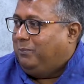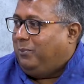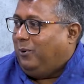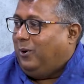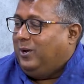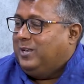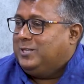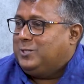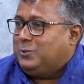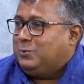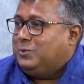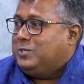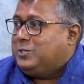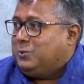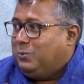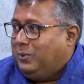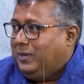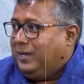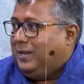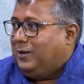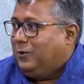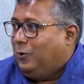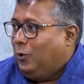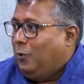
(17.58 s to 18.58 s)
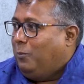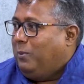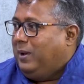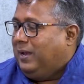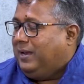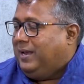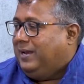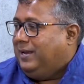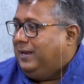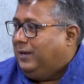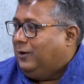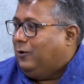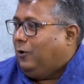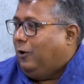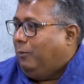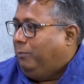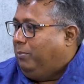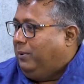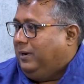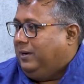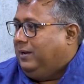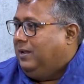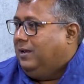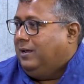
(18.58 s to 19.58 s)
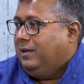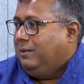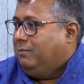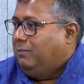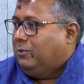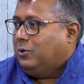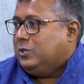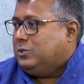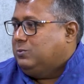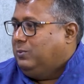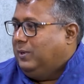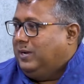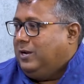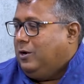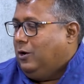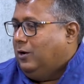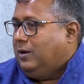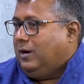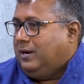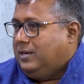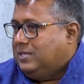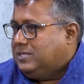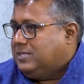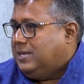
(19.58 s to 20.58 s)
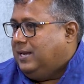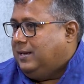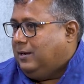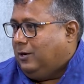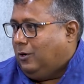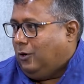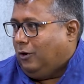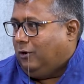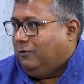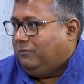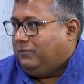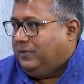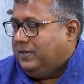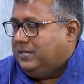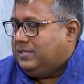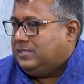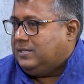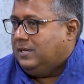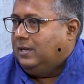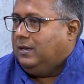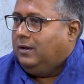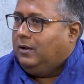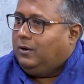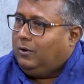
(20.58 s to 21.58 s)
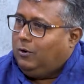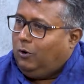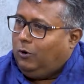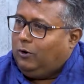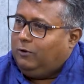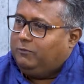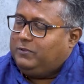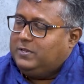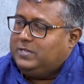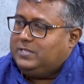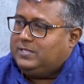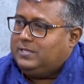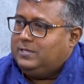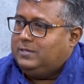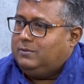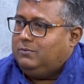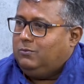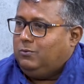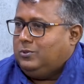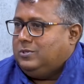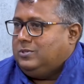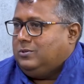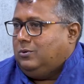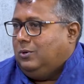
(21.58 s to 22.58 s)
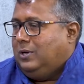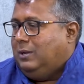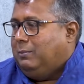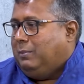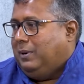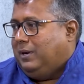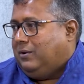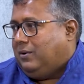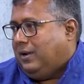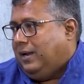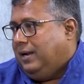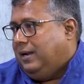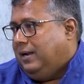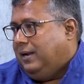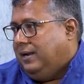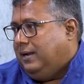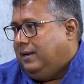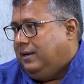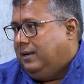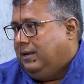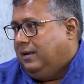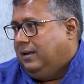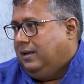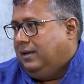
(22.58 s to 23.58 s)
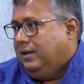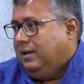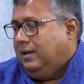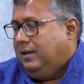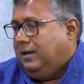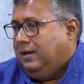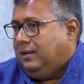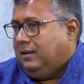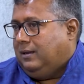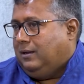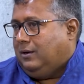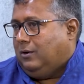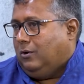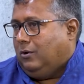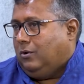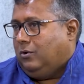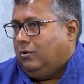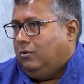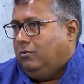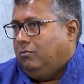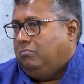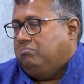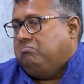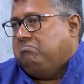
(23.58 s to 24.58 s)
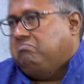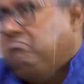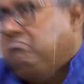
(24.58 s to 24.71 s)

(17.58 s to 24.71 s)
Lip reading: points which we can go back and incorporate, because we did not understand a lot of things. A lot of things was only by trial and error